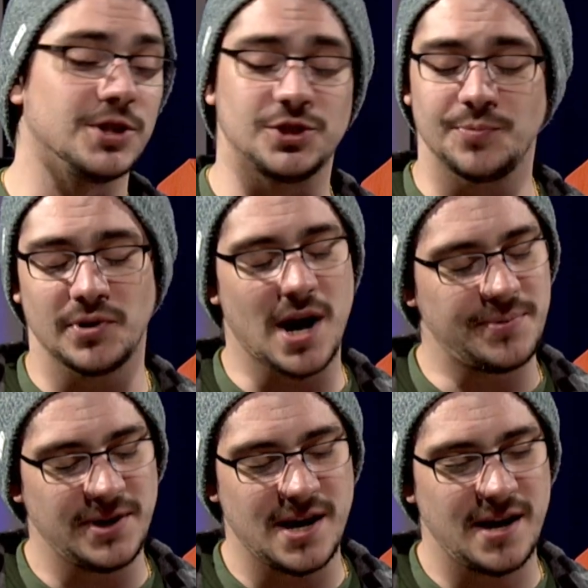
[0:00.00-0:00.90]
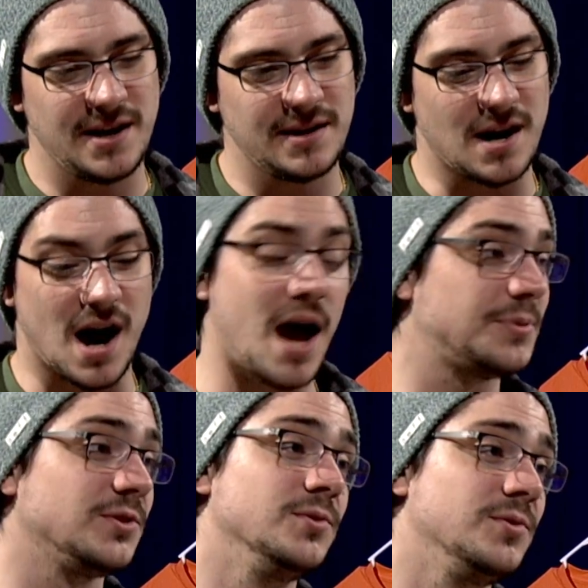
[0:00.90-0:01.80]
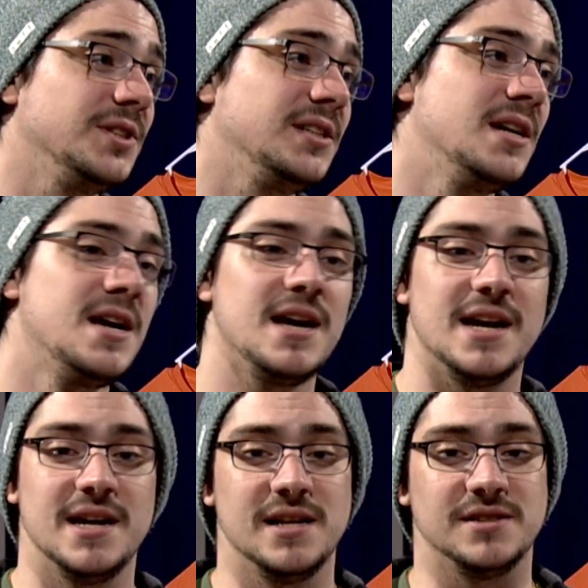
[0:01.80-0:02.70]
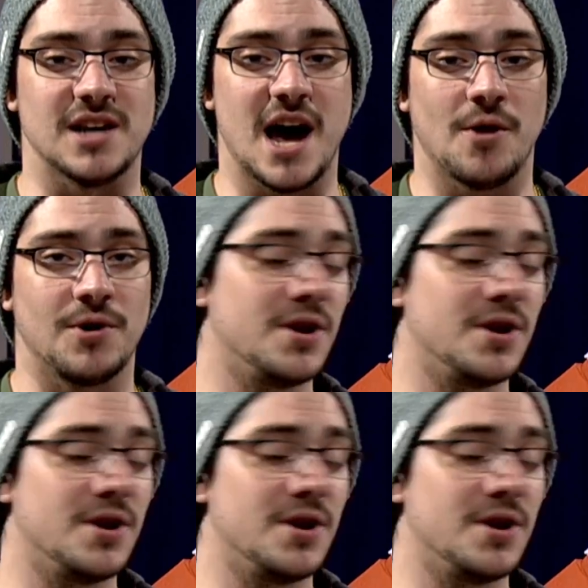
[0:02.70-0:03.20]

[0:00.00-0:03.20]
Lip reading: triple IPA, Hopsalutely, is our